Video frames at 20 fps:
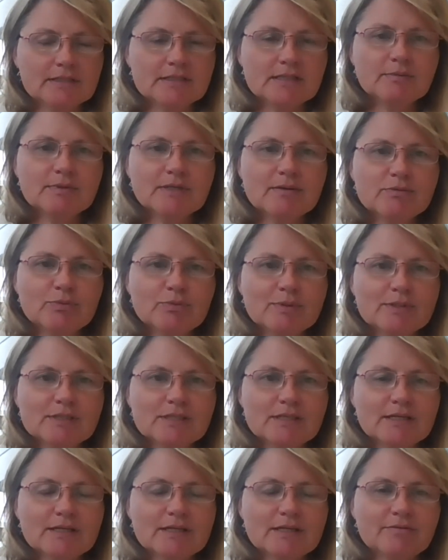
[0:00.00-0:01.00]
Sometimes we
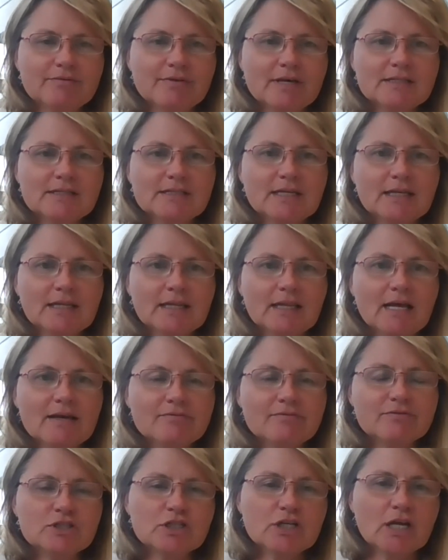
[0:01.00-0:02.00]
see an event in
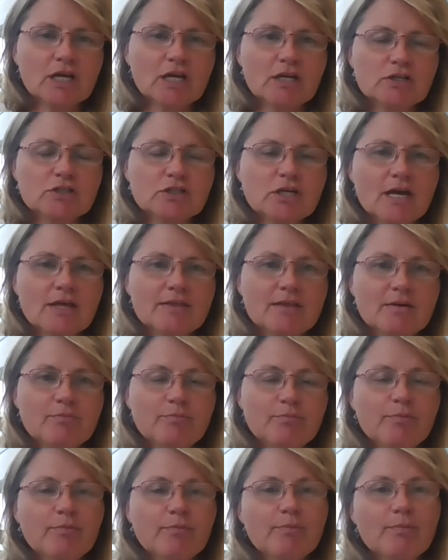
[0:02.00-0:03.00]
life change that
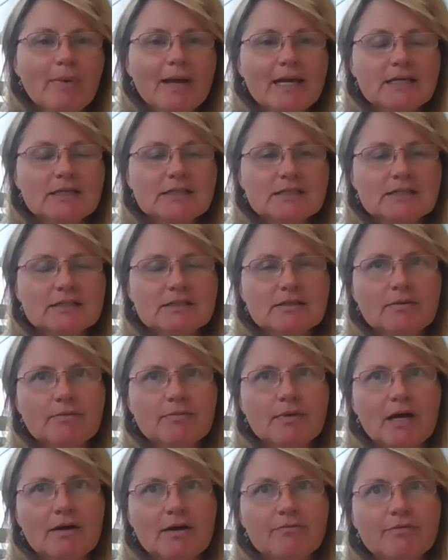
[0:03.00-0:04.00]
makes
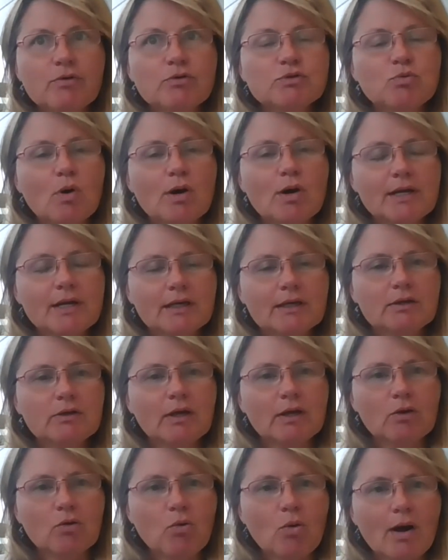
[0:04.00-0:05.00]
folks want to
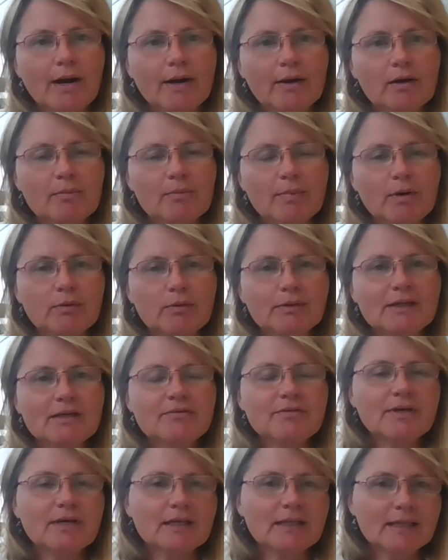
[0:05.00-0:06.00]
inquire about
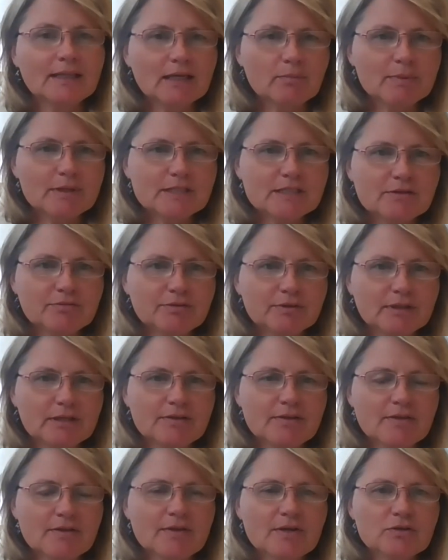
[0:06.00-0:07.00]
living a little bit differently
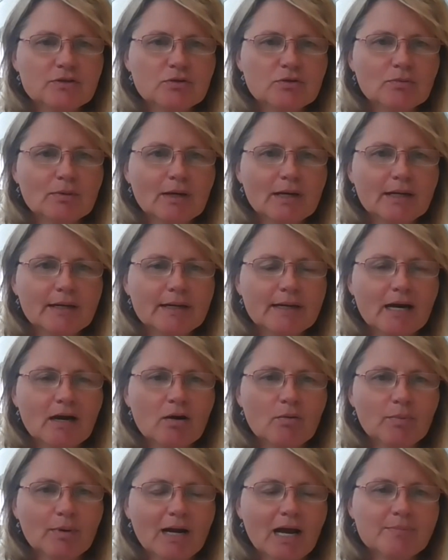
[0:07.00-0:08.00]
than they do right
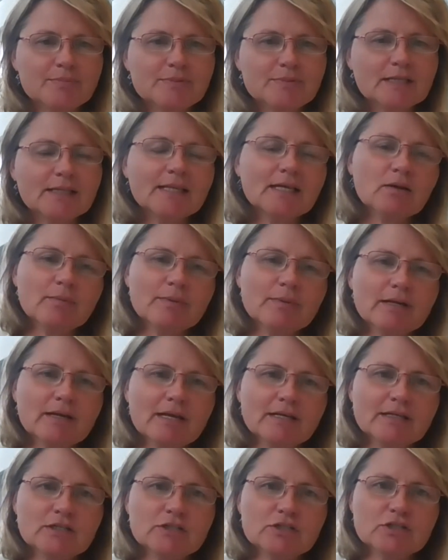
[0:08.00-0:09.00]
now, perhaps a little bit
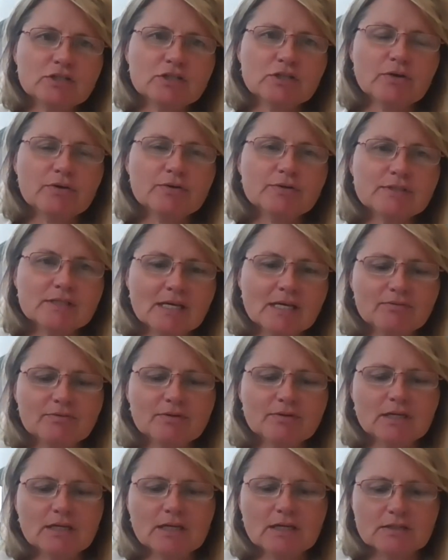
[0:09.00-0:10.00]
additional
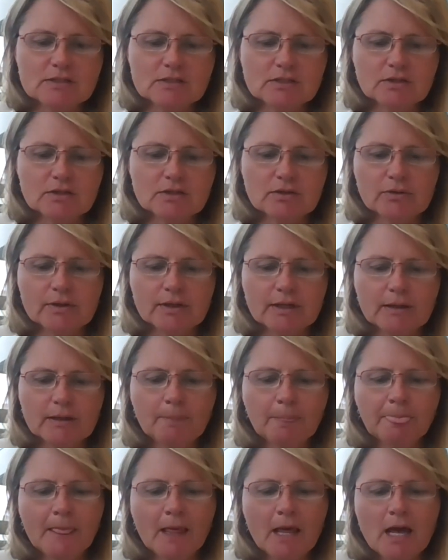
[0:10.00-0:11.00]
safety and security.
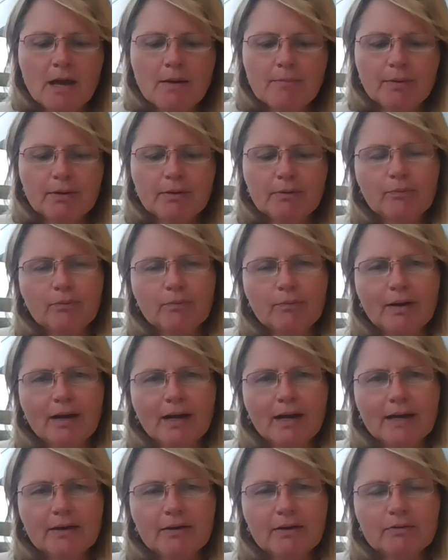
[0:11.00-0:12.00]
But
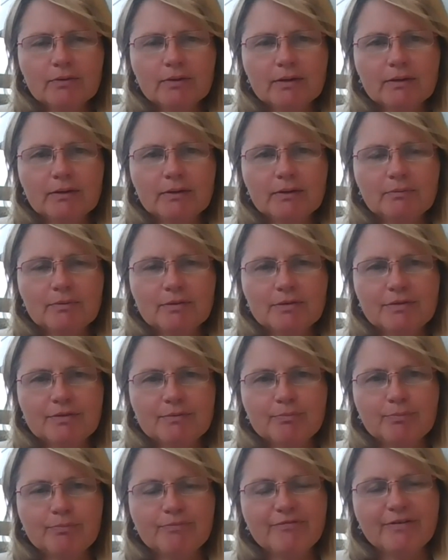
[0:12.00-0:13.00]
I agree with
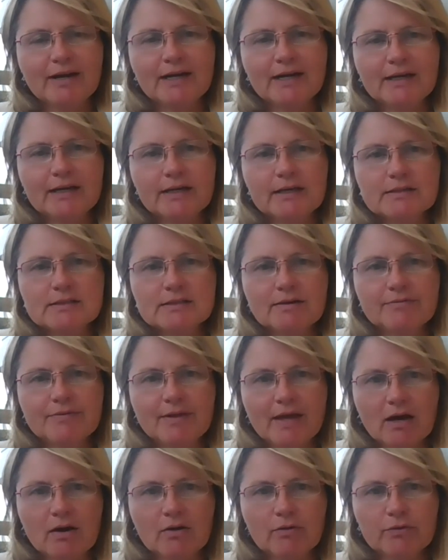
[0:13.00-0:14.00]
the findings of the
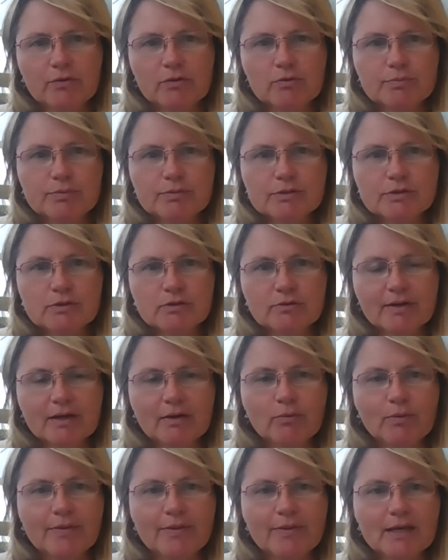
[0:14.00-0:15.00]
Howe Group survey
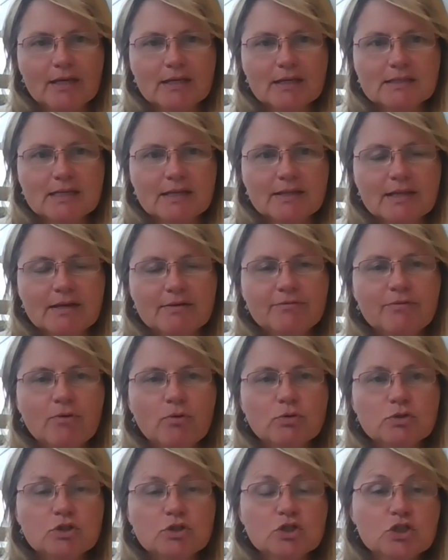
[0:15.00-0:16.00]
when they said that
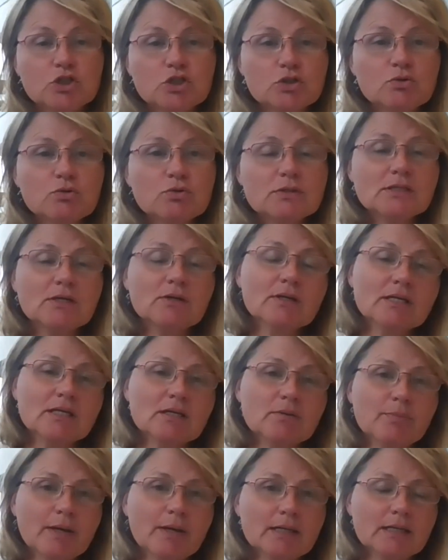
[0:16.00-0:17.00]
folks choose their
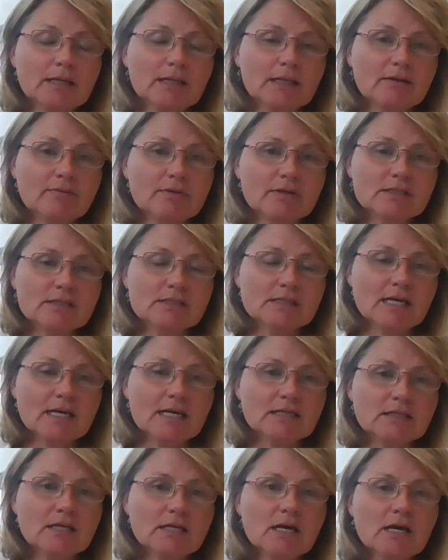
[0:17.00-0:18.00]
independent living
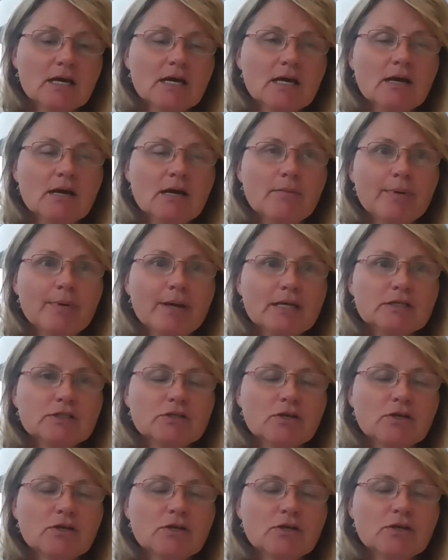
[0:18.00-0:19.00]
site based
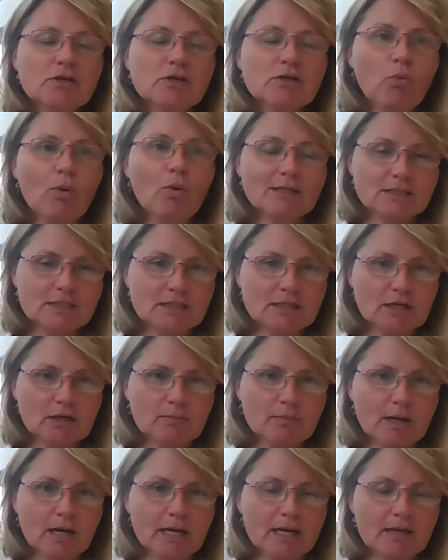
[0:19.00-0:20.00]
on what's
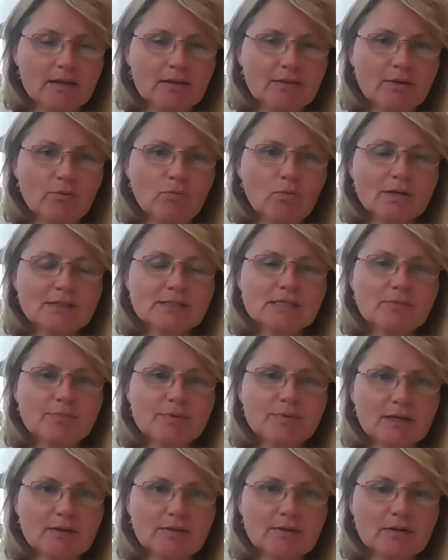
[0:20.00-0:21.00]
nearby. They want
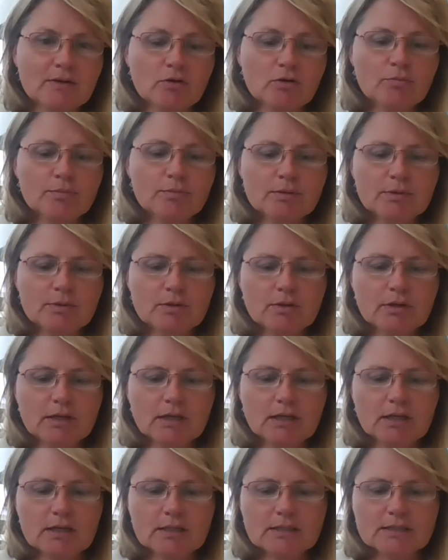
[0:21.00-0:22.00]
something in their home
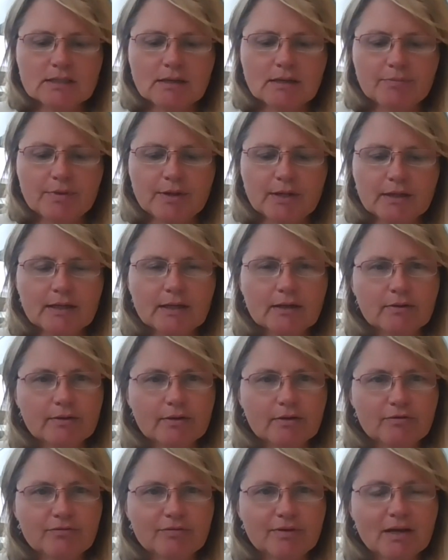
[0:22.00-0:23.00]
community, something near
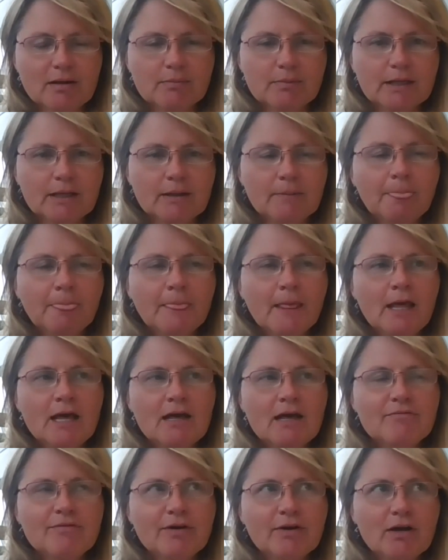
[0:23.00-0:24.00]
their family.
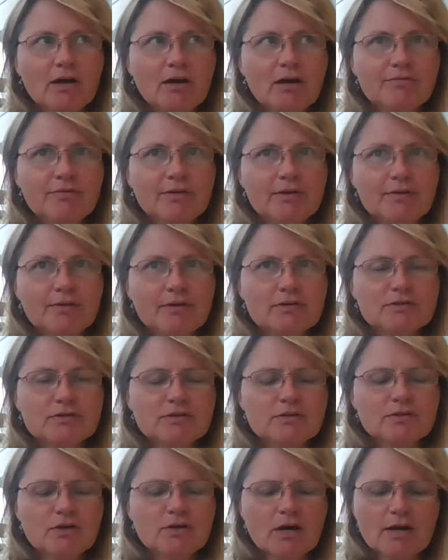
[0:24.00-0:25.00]
Very often there's
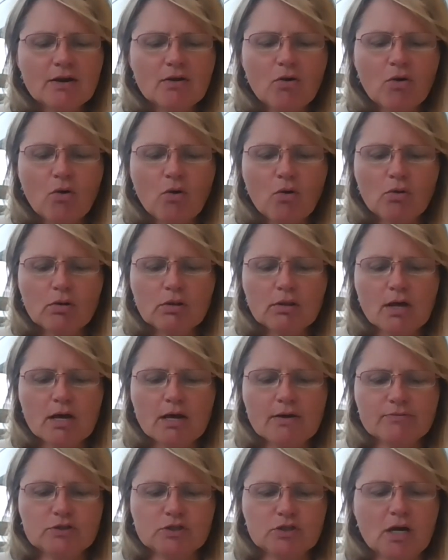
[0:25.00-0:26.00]
not a whole
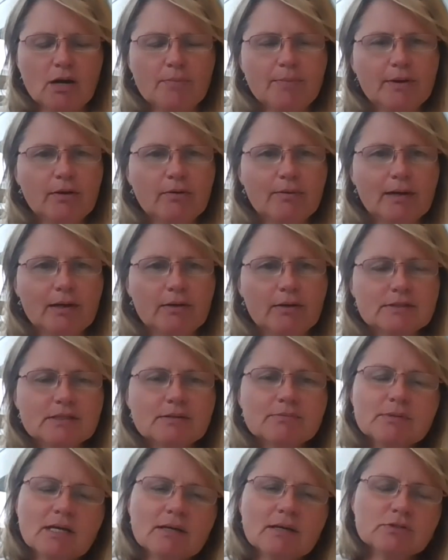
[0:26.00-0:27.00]
lot of shopping around.
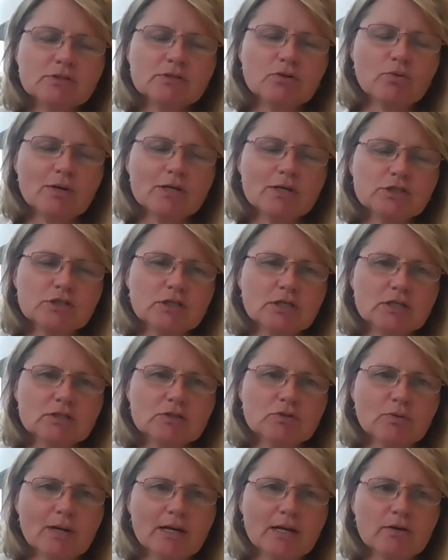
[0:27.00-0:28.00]
Sometimes the question is
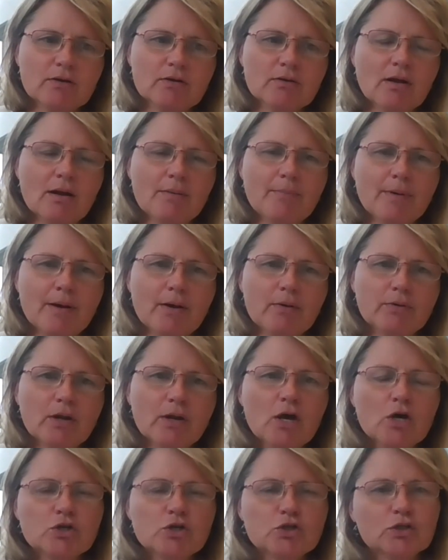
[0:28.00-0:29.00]
greater about,
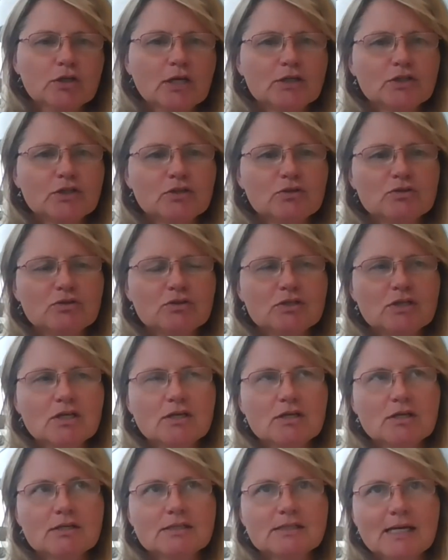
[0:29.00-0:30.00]
should I choose
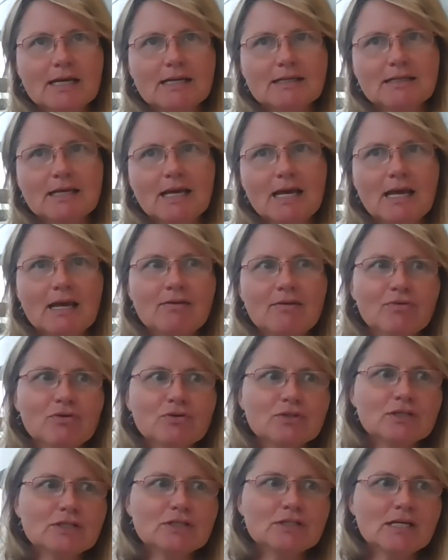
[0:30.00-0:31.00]
site A
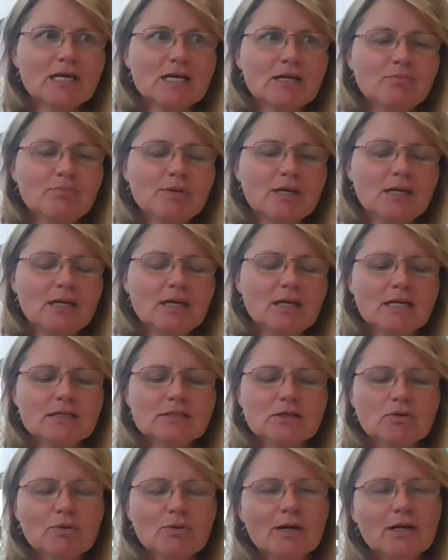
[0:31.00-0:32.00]
versus site B? It's
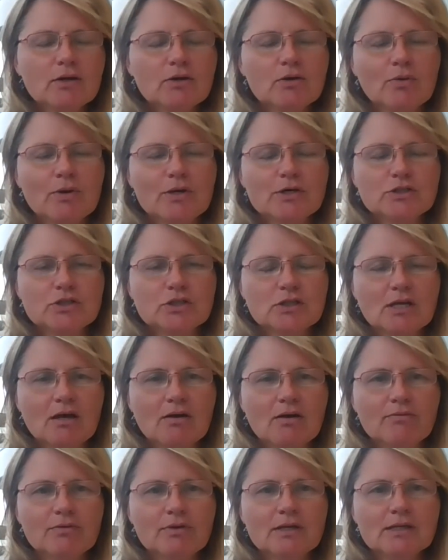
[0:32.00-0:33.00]
a greater question
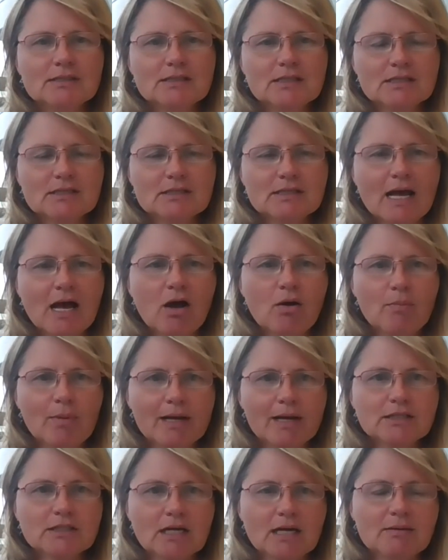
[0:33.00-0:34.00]
of, is this now
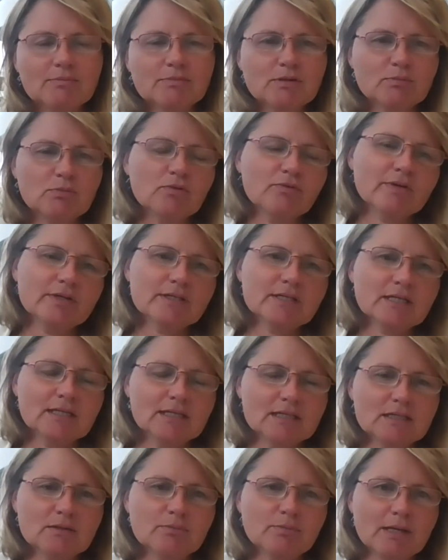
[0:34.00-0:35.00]
my time to move into
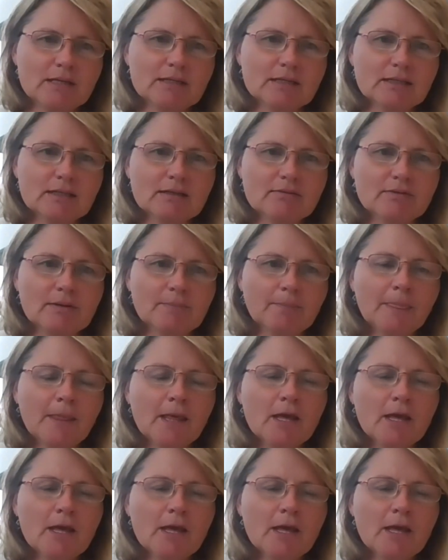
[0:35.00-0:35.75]
independent living?